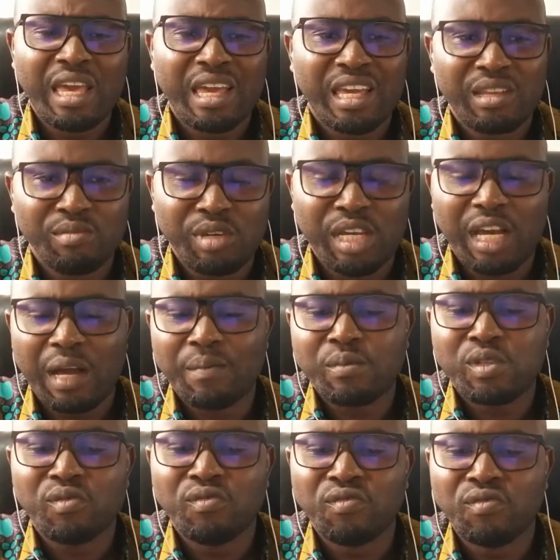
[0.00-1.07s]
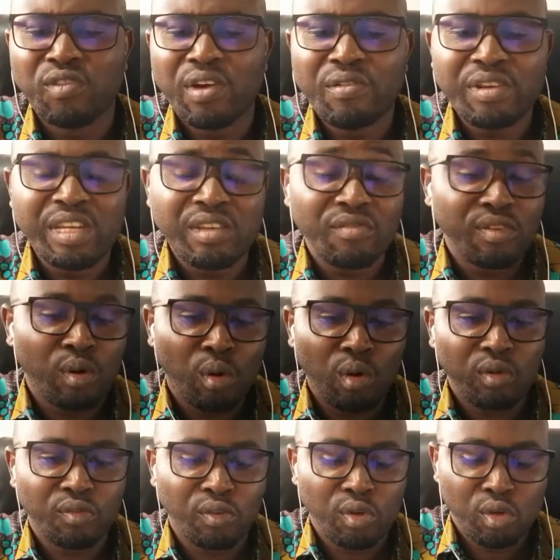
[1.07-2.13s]
it becomes very
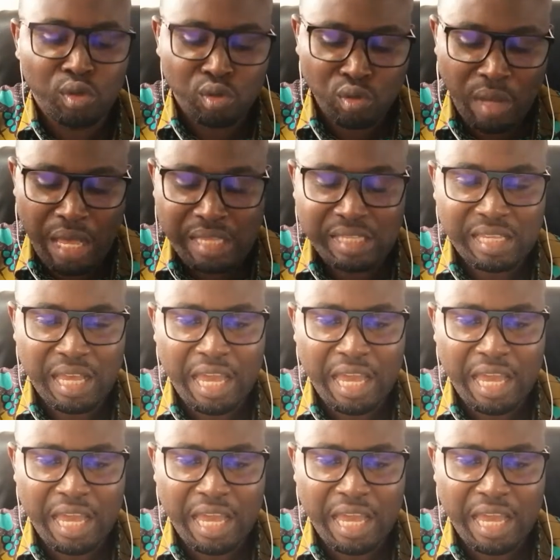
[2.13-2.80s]
difficult for you to answer.